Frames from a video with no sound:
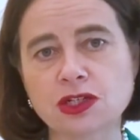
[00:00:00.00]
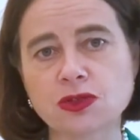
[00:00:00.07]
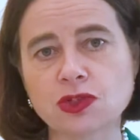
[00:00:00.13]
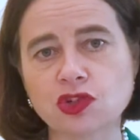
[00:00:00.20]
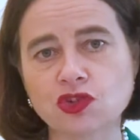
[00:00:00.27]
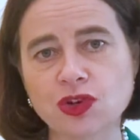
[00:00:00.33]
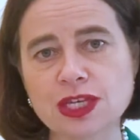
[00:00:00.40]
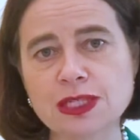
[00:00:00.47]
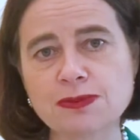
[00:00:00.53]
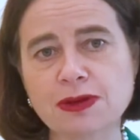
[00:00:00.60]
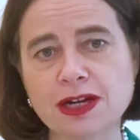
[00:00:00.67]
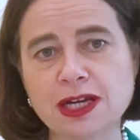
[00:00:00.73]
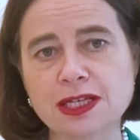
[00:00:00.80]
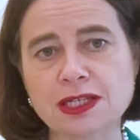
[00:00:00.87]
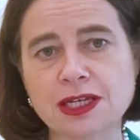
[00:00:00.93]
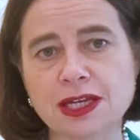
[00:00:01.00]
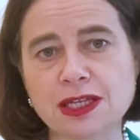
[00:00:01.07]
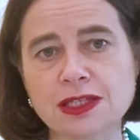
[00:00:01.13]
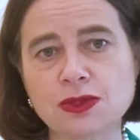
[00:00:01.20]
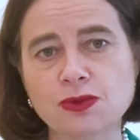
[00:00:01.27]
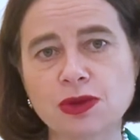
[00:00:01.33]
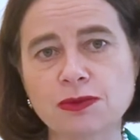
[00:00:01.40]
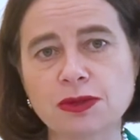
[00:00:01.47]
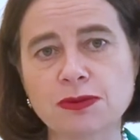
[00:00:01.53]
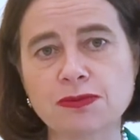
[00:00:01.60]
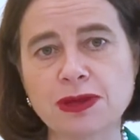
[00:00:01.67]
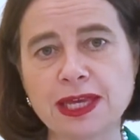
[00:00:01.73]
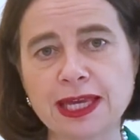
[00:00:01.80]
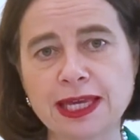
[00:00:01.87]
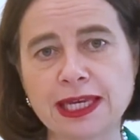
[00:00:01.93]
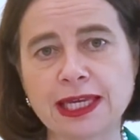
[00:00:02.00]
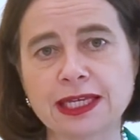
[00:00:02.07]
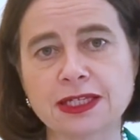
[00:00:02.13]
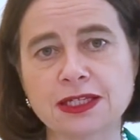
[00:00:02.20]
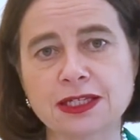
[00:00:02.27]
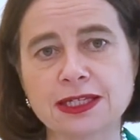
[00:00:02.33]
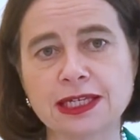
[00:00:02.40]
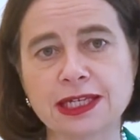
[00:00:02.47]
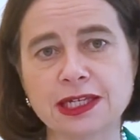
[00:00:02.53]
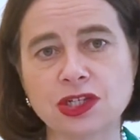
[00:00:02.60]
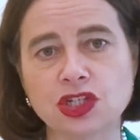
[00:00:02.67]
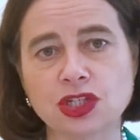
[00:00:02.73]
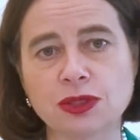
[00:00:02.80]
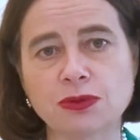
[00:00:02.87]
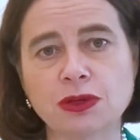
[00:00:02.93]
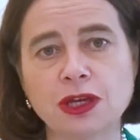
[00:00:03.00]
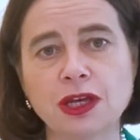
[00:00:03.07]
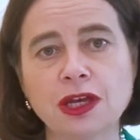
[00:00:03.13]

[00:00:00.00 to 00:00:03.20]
to address bias against women being elected to leadership